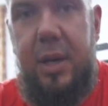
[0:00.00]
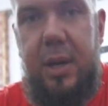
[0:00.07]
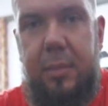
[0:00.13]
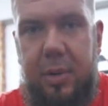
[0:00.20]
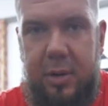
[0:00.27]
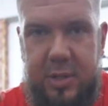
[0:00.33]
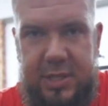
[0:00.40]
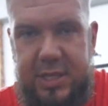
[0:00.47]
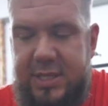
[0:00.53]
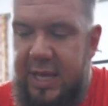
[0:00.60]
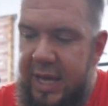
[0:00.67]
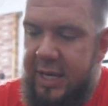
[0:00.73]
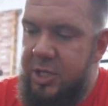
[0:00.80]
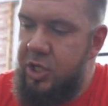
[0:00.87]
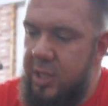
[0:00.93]
because it's
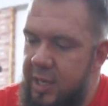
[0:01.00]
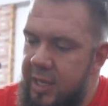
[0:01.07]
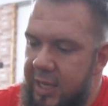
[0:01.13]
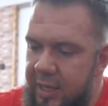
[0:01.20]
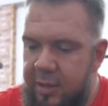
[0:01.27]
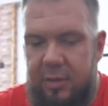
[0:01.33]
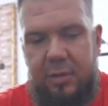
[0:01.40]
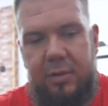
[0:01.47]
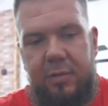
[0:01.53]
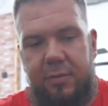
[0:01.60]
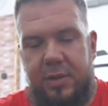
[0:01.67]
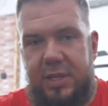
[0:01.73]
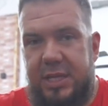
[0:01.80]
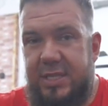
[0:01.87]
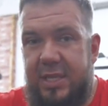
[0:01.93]
actually for
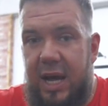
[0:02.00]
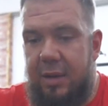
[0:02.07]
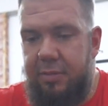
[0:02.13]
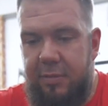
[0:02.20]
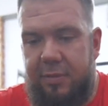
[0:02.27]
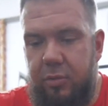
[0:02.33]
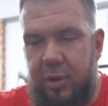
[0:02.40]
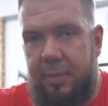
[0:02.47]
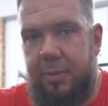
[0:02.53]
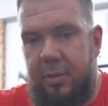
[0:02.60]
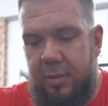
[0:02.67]
this type of grip.